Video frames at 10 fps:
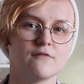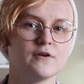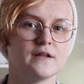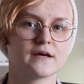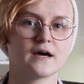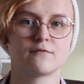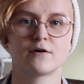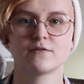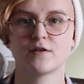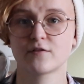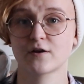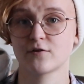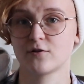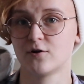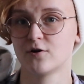Every night at roughly
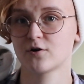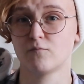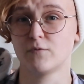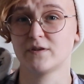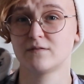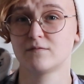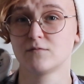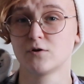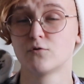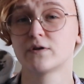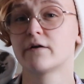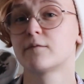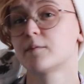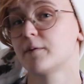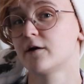6 o'clock, we go down
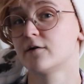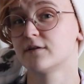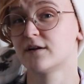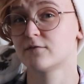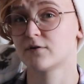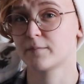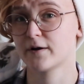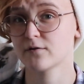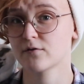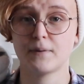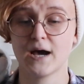and prepare dinner for the birds.